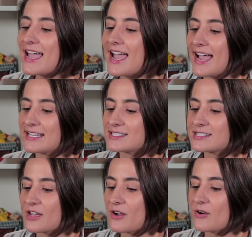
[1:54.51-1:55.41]
And
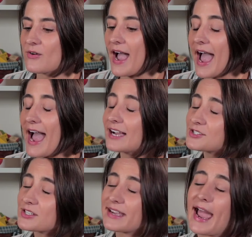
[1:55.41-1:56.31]
so
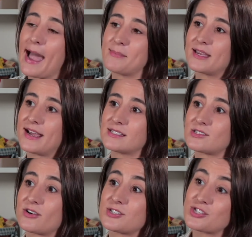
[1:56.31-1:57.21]
actually Abby and I
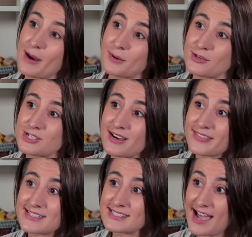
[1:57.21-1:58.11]
started job coaching
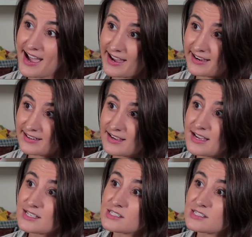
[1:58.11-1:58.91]
on the side.